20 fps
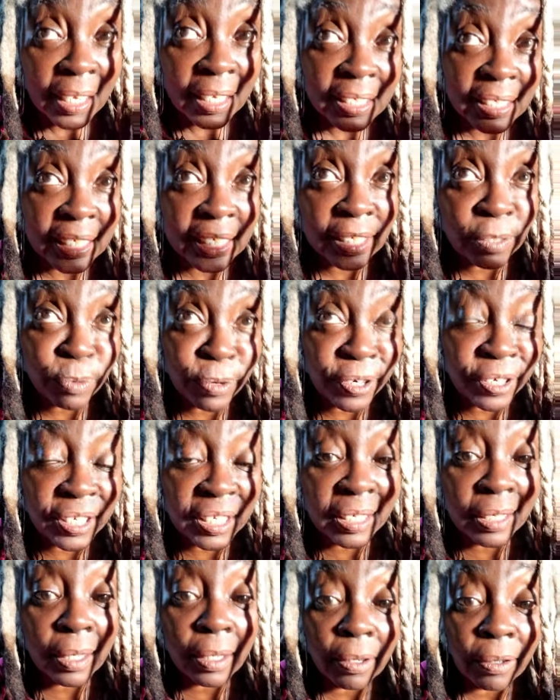Since we're
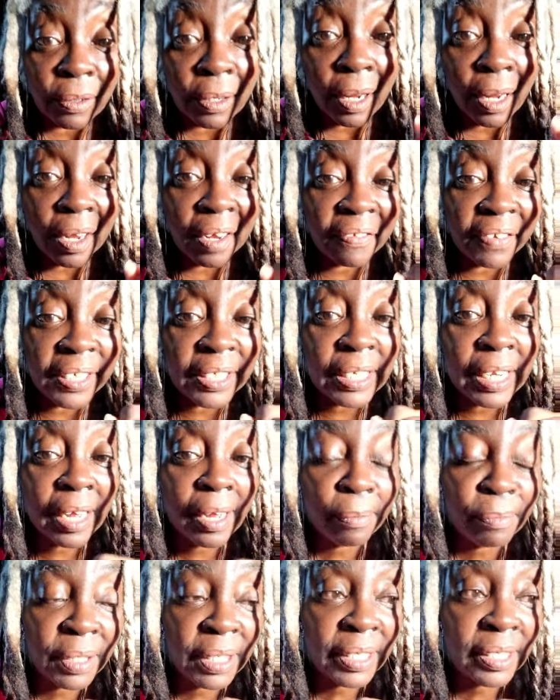still on coffee
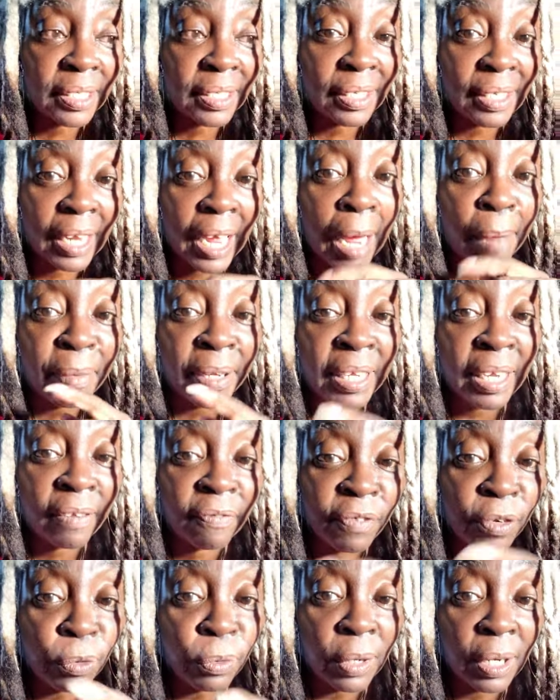time, listen, I'm going to
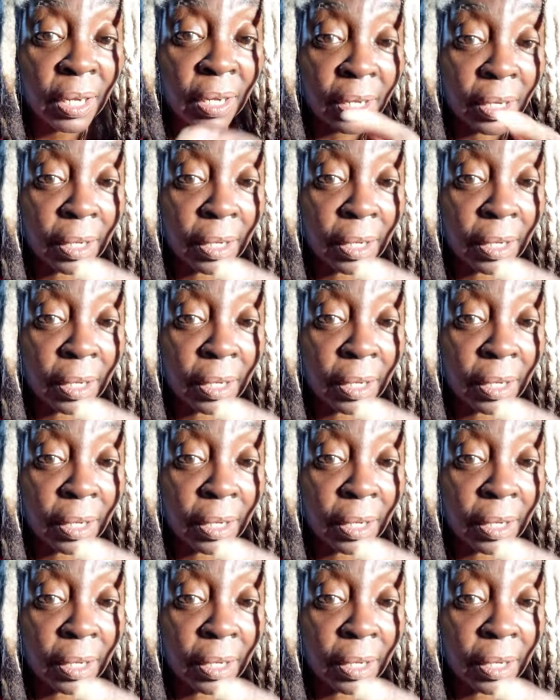give you,